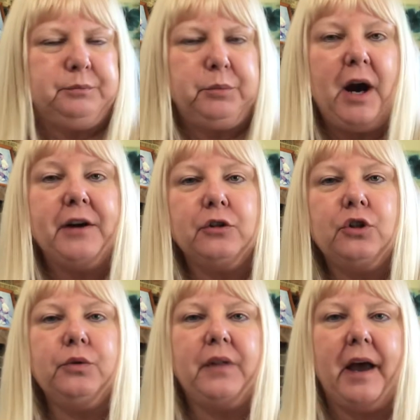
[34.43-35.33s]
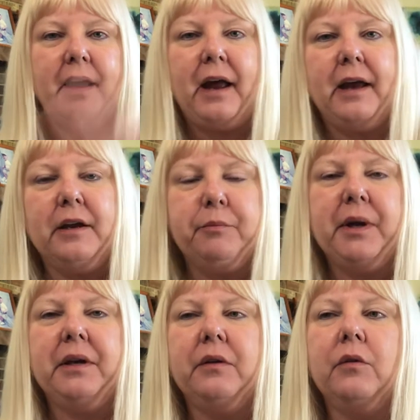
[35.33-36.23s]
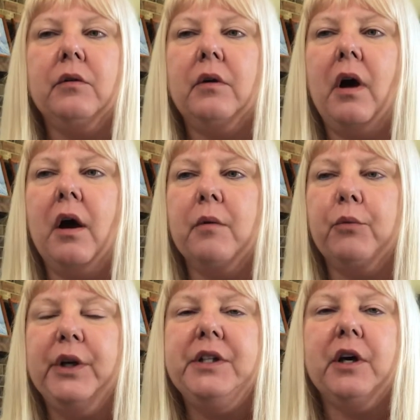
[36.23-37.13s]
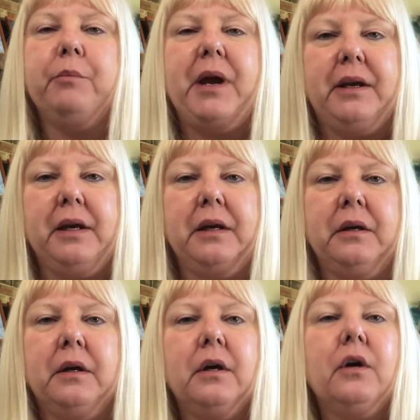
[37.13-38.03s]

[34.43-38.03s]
prior to that, I had been in um, retail banking